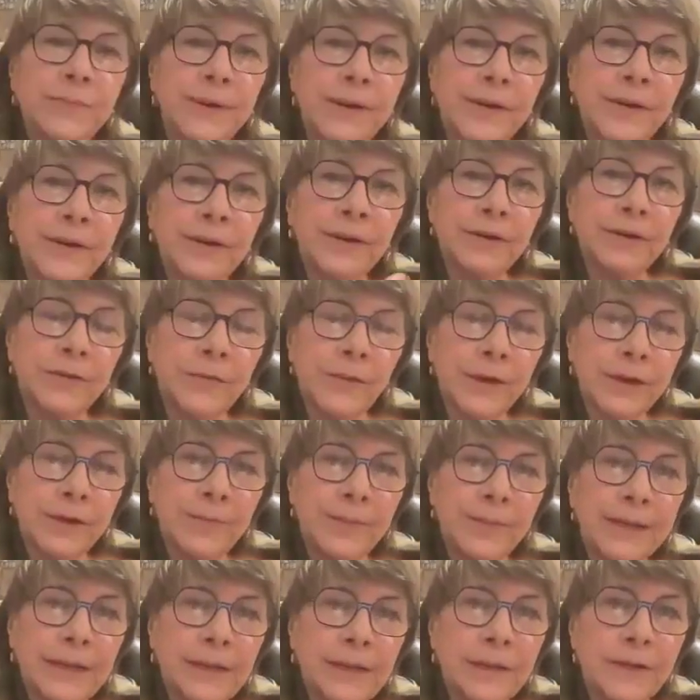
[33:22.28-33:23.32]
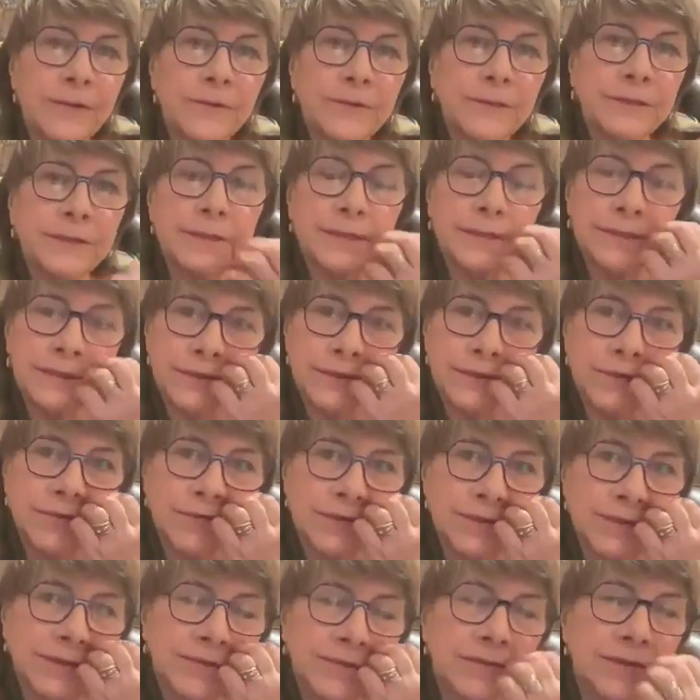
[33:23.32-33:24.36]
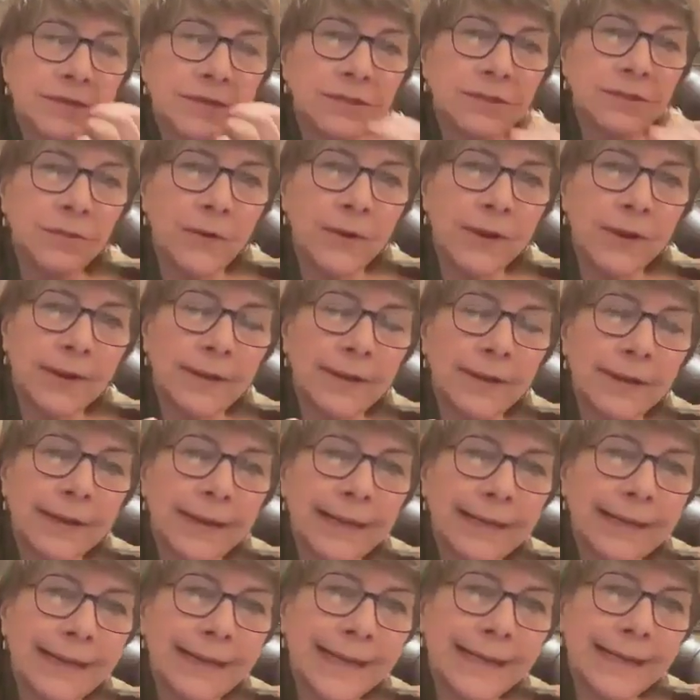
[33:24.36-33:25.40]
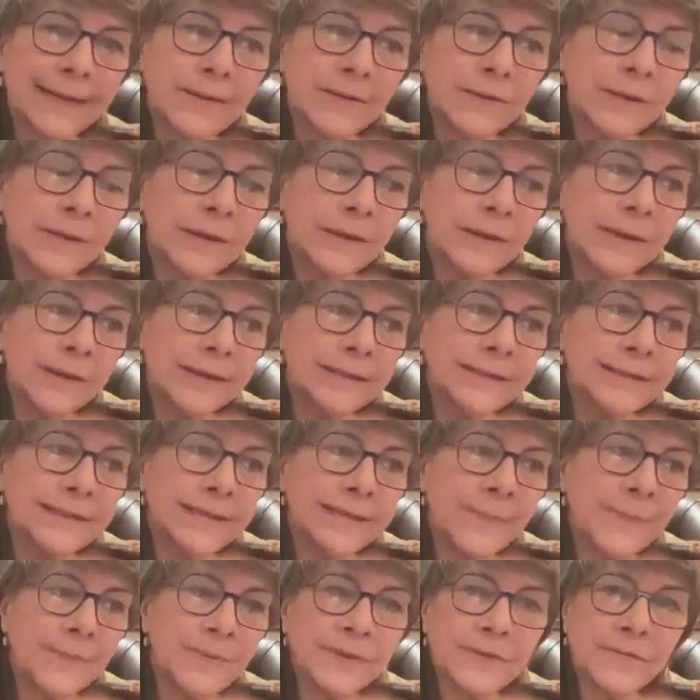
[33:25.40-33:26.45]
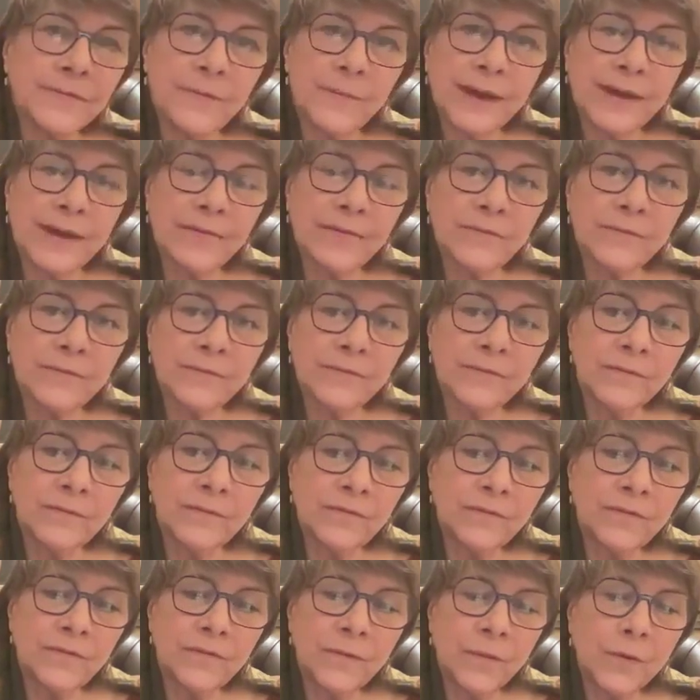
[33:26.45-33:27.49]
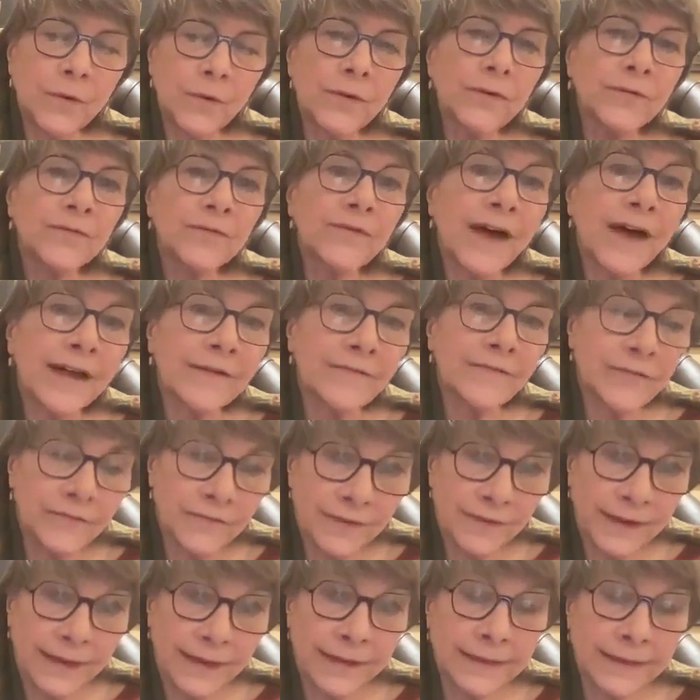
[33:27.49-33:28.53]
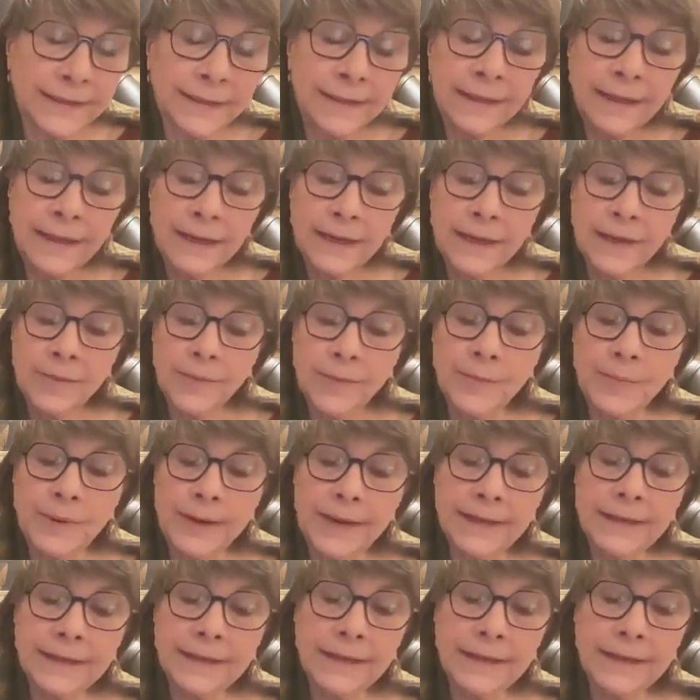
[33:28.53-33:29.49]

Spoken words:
burial, you want to be close to the surface of the soil and at a depth of about 4 or 5 feet. But